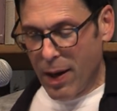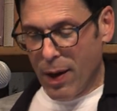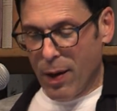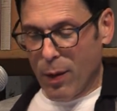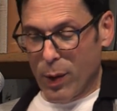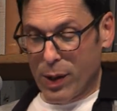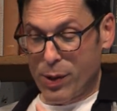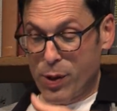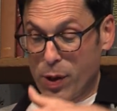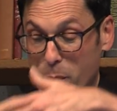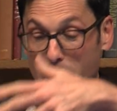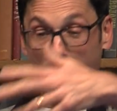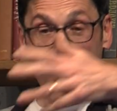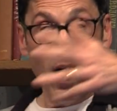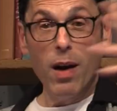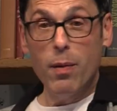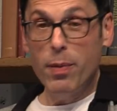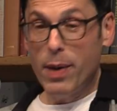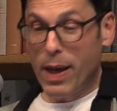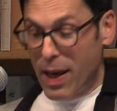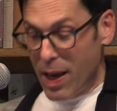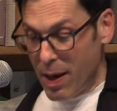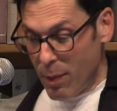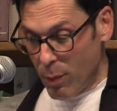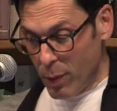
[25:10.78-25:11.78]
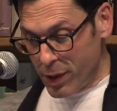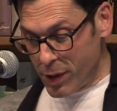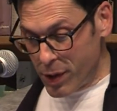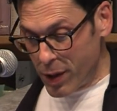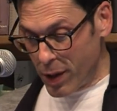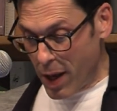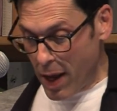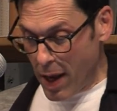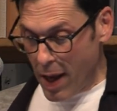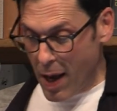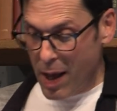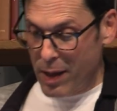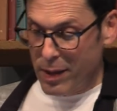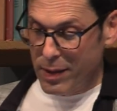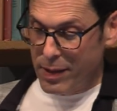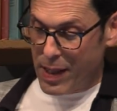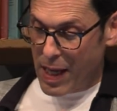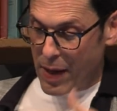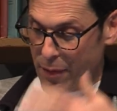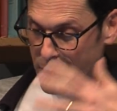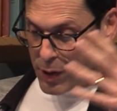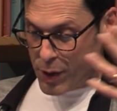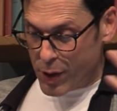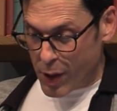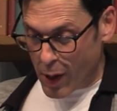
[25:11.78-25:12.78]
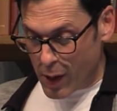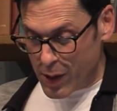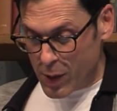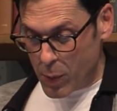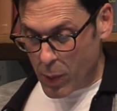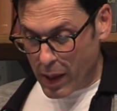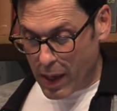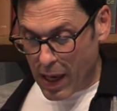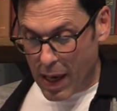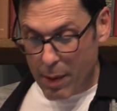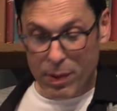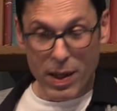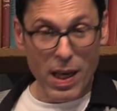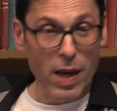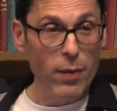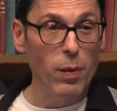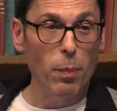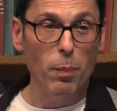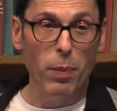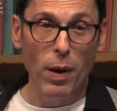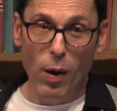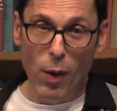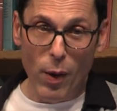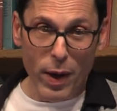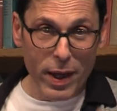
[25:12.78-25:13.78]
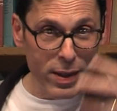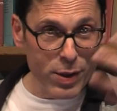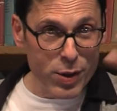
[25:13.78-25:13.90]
Richard Meyer became Richard Hell, and David Jones became David Bowie,